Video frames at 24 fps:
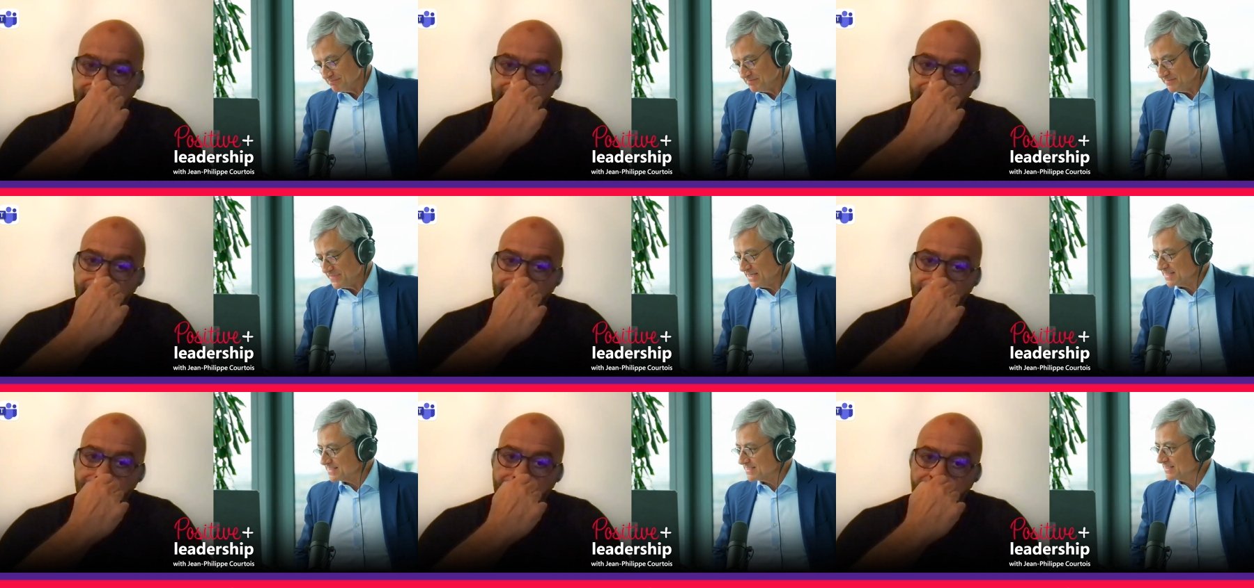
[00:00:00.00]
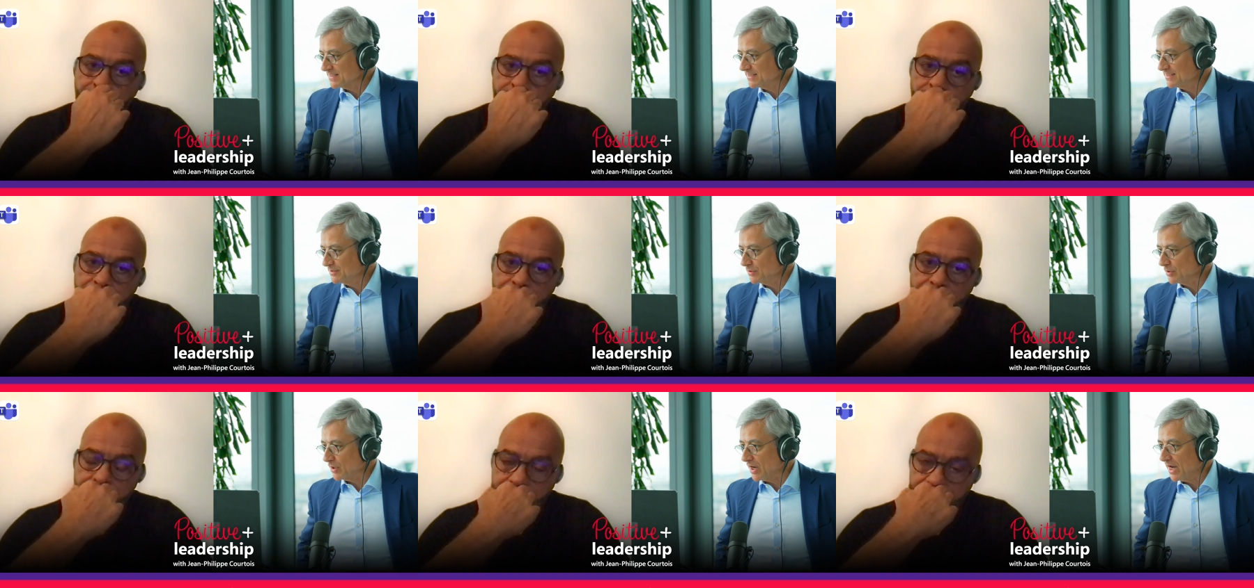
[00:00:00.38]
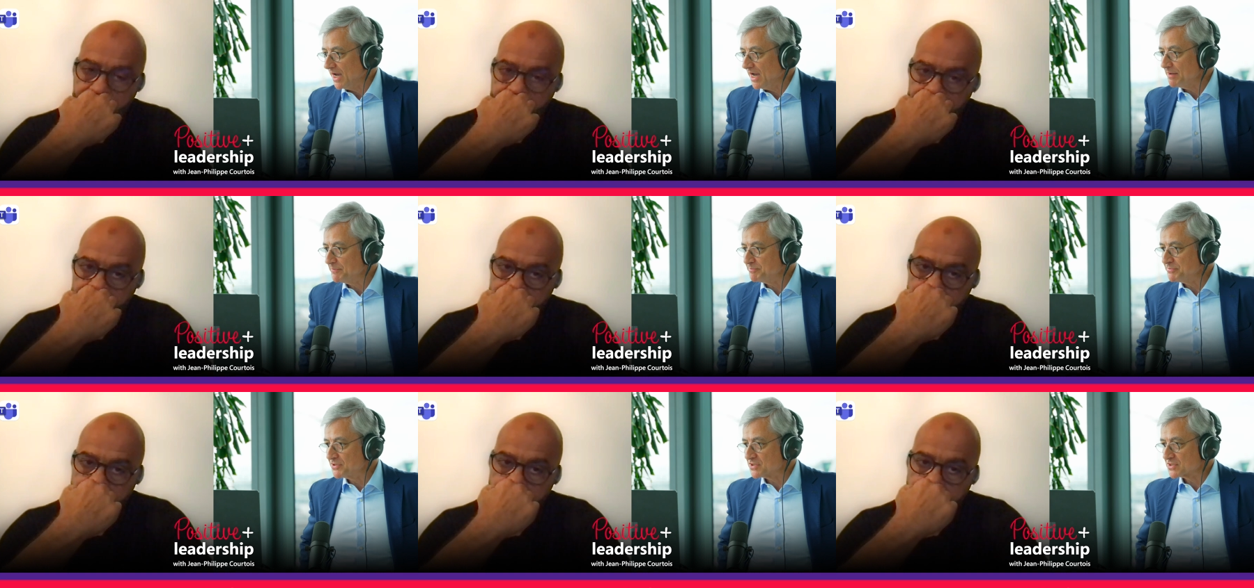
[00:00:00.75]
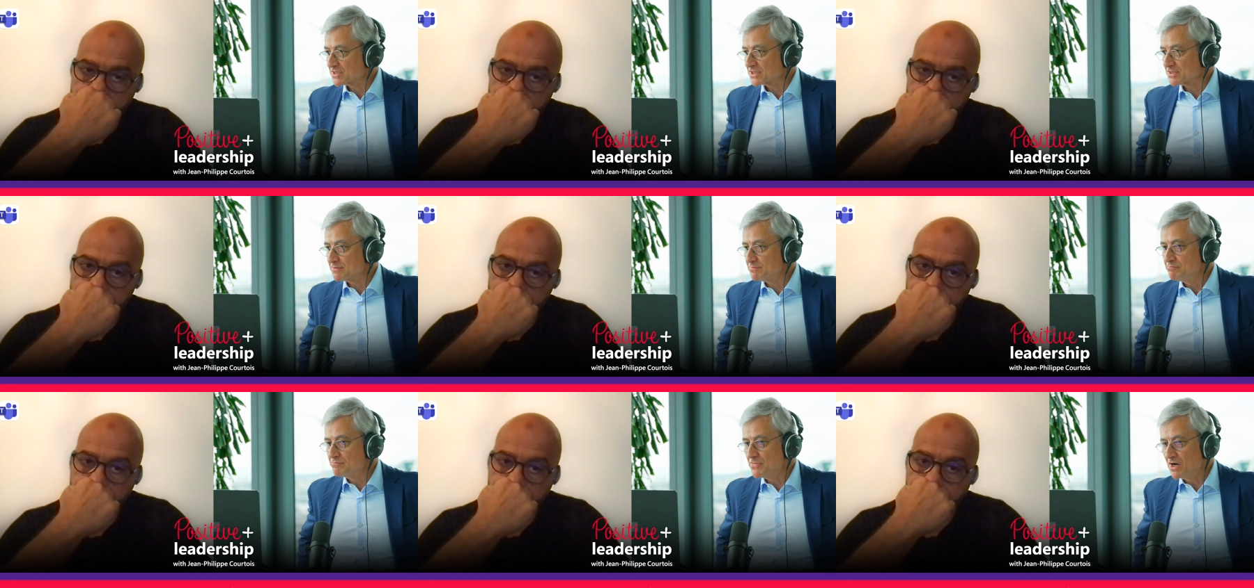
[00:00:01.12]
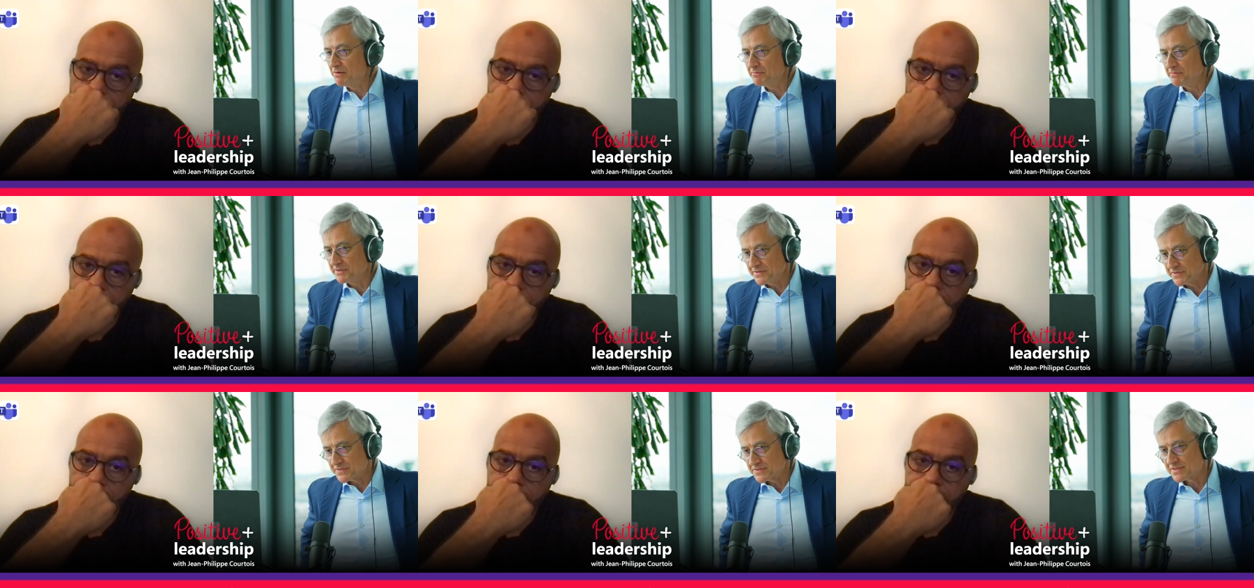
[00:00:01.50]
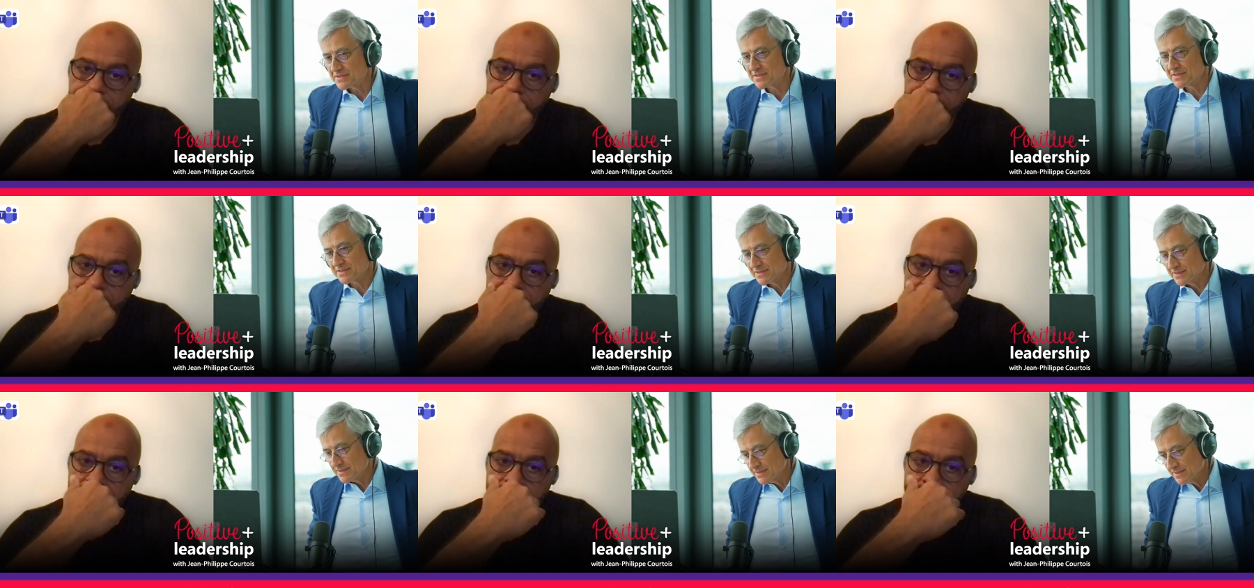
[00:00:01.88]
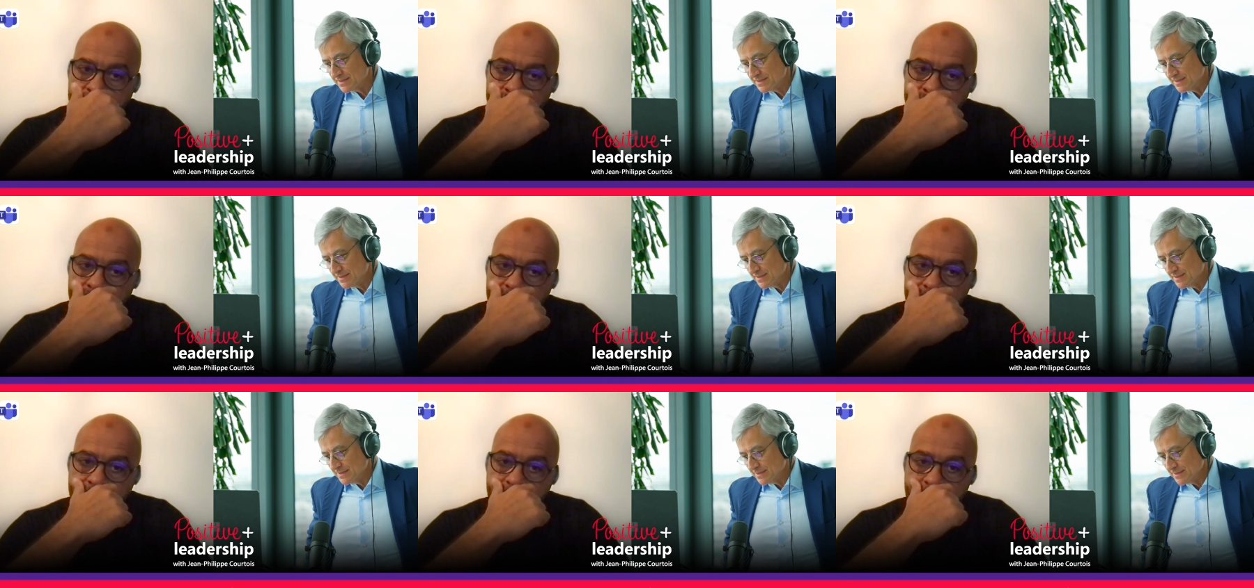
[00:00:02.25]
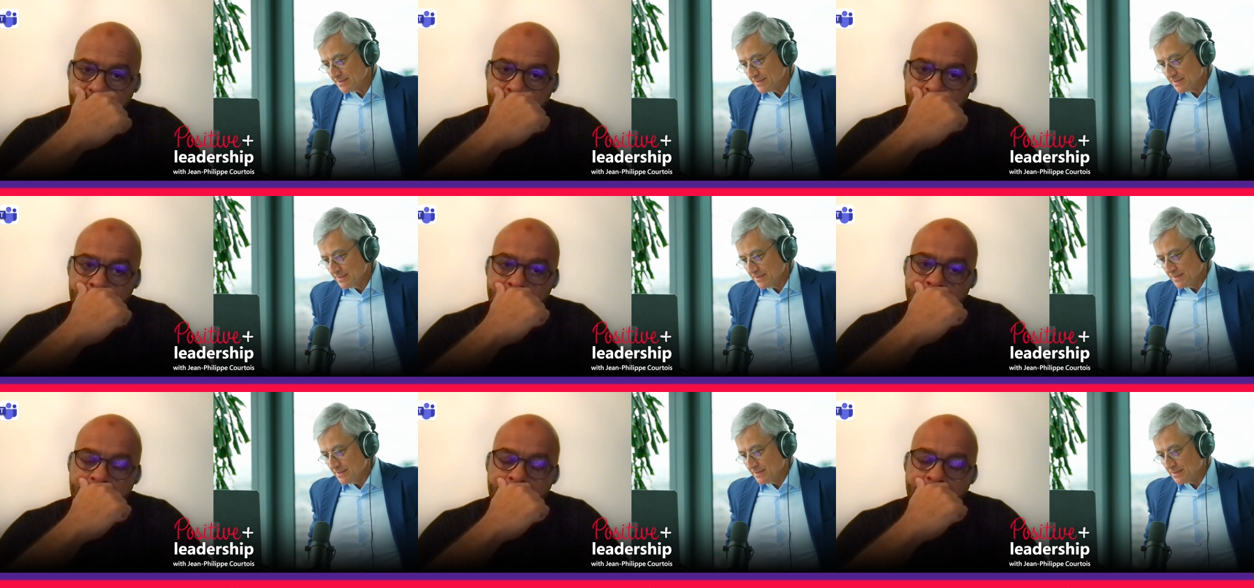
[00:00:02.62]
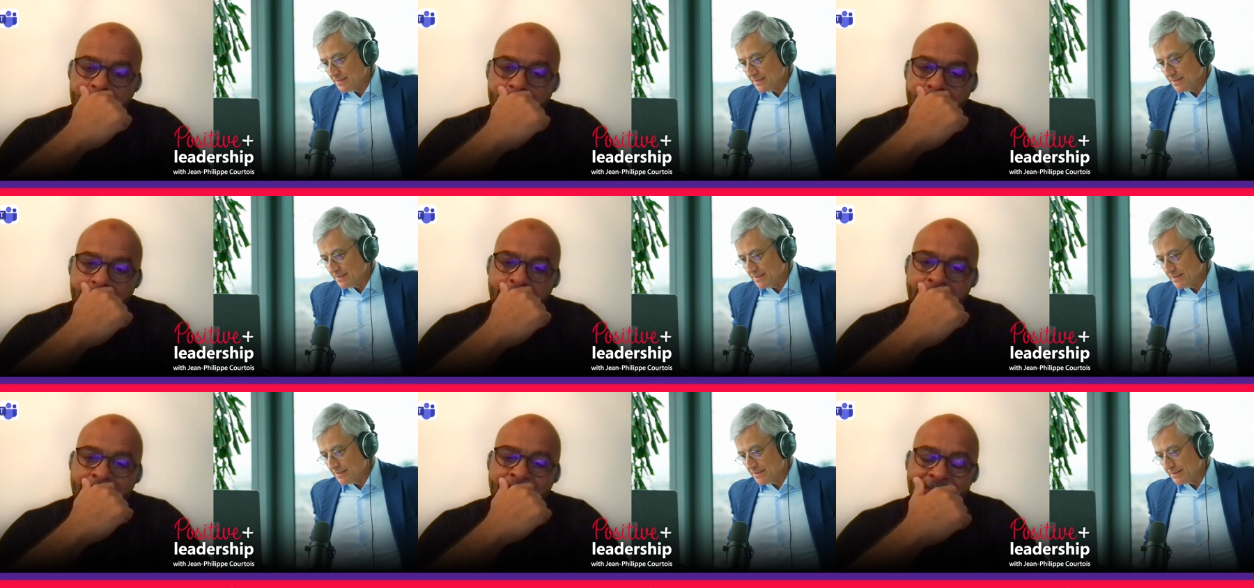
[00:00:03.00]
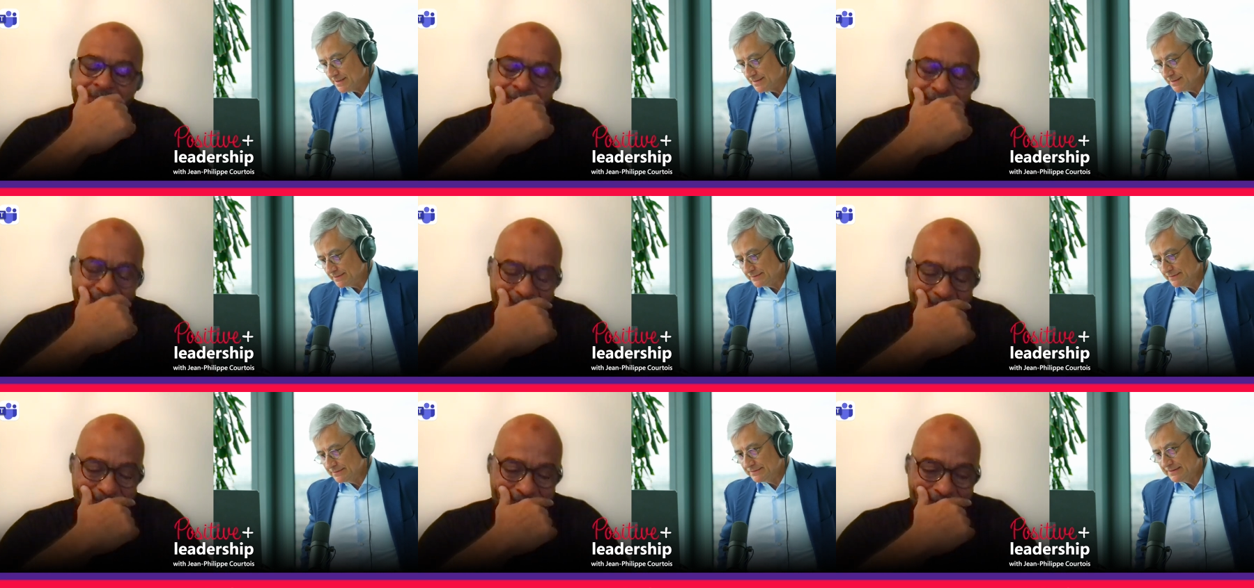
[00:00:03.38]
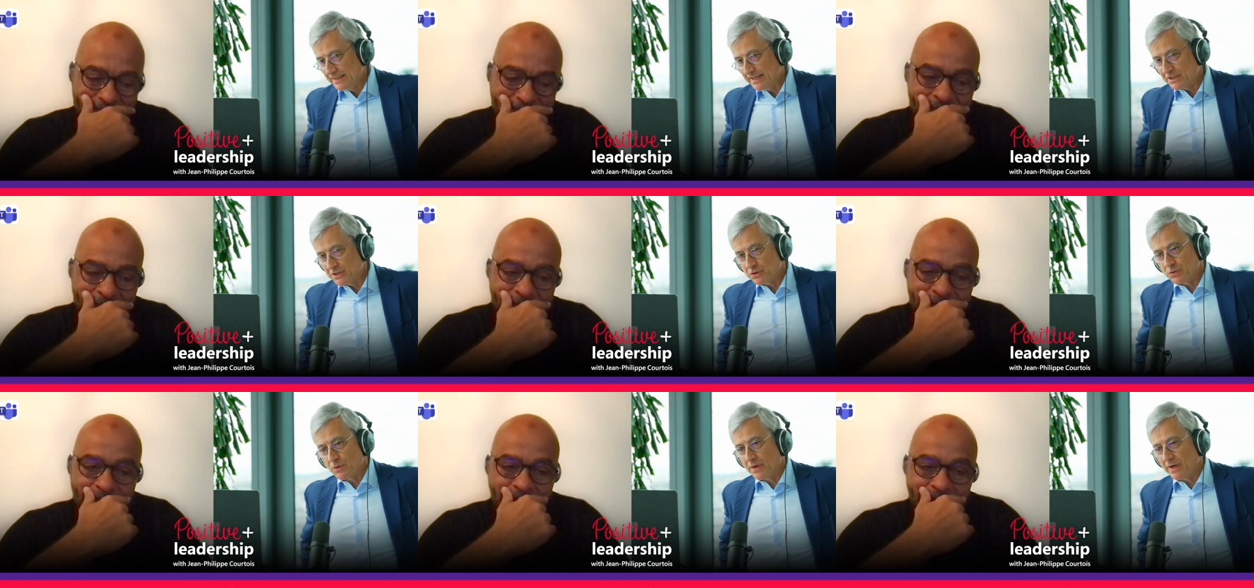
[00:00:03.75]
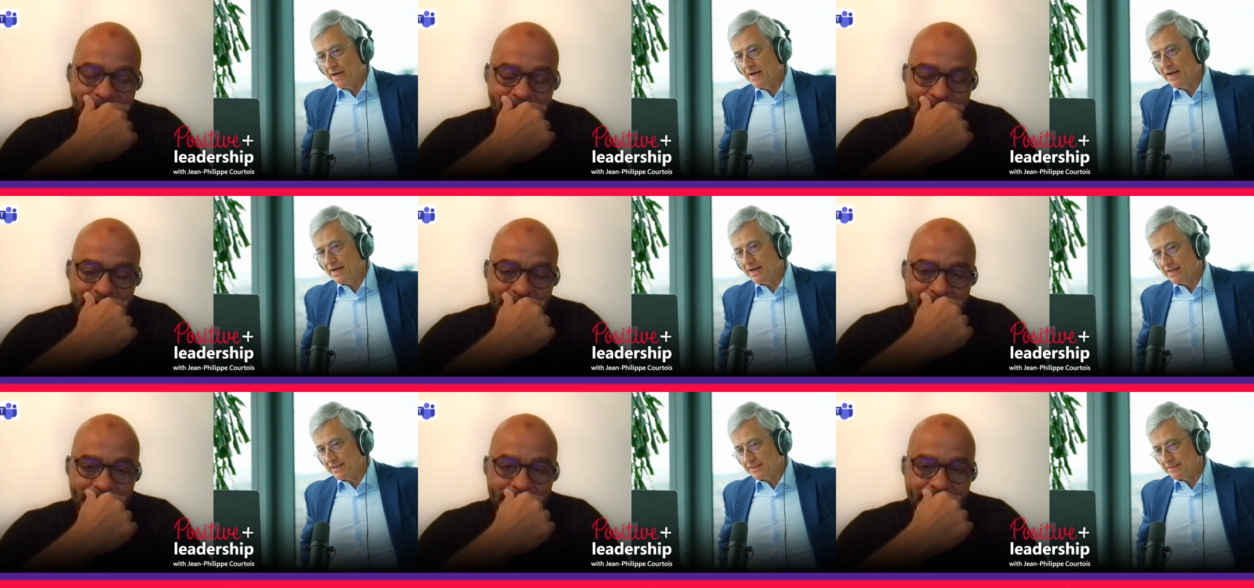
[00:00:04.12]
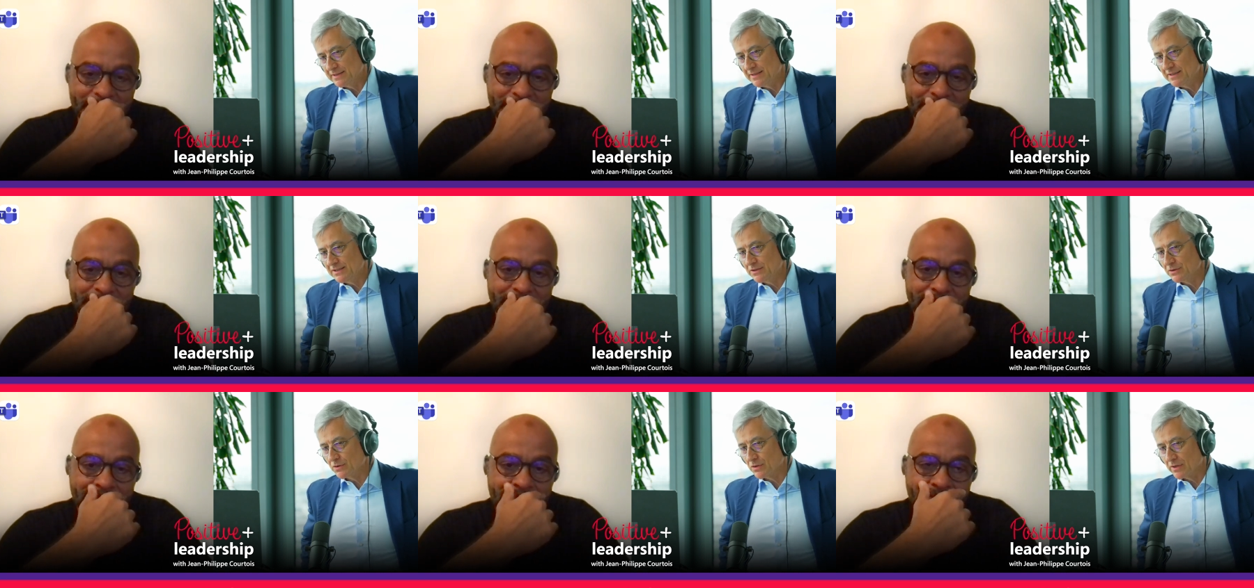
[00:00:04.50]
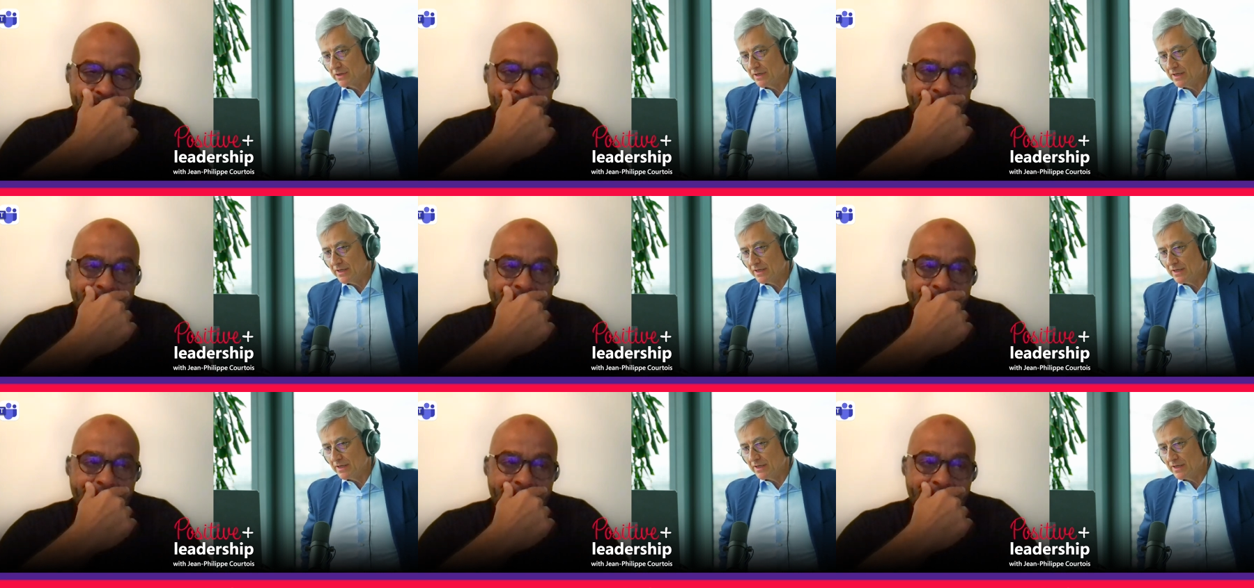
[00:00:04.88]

Speaker 1: basically, your happiest moments uh, that you had in your